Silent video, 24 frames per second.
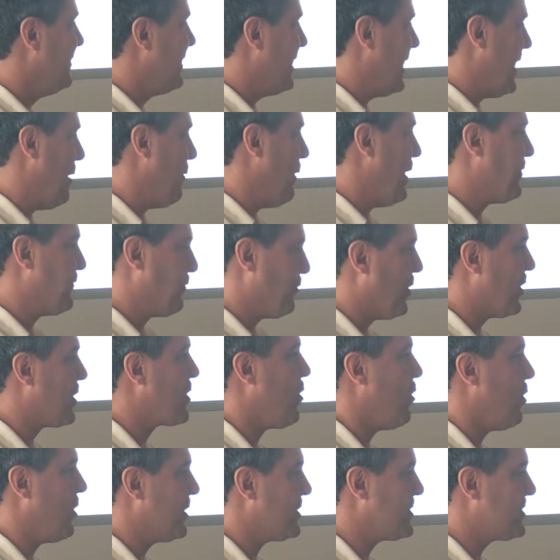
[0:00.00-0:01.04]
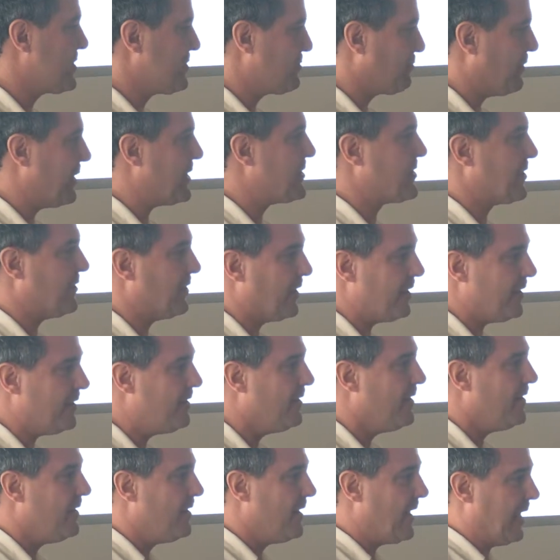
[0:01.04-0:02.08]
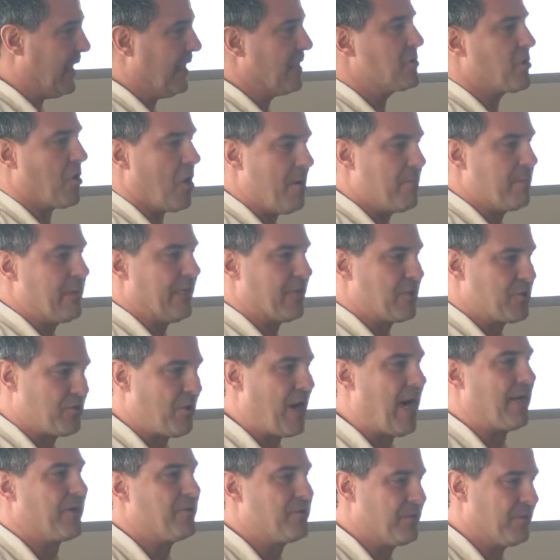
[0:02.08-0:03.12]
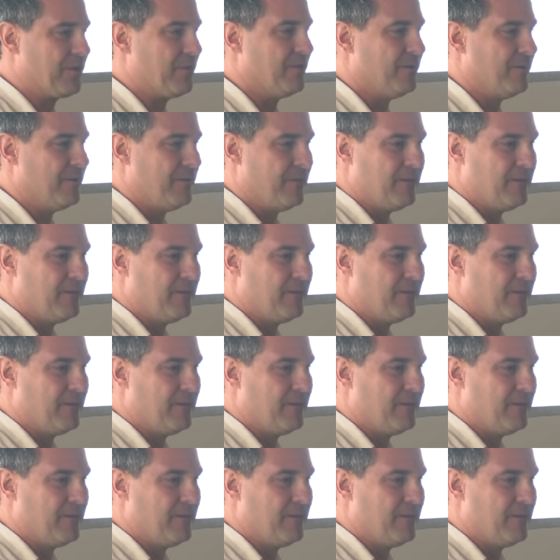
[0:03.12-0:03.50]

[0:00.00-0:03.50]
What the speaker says: And I went through a course recently, and it taught me a strategy.